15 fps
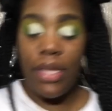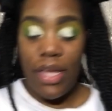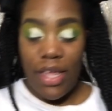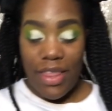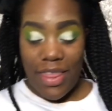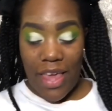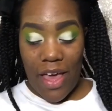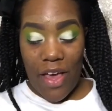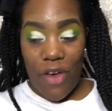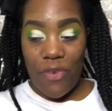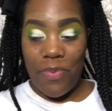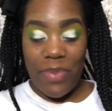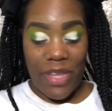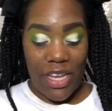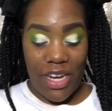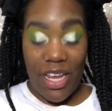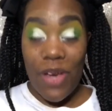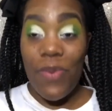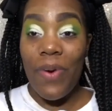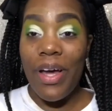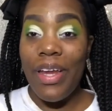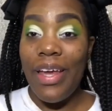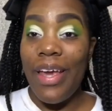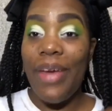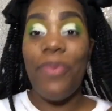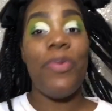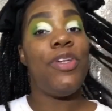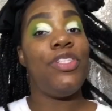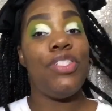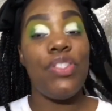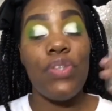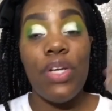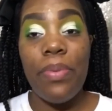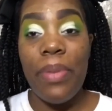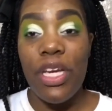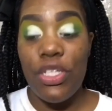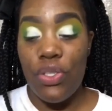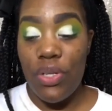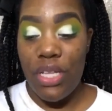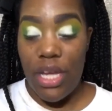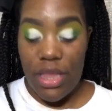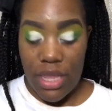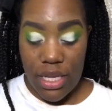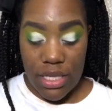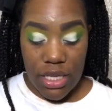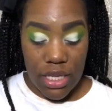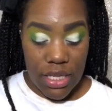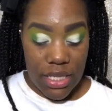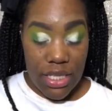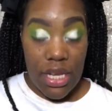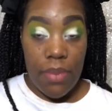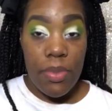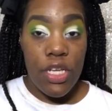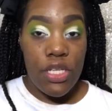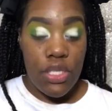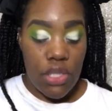e.l.f. blending one, and we're just going to make sure that this looks seamless.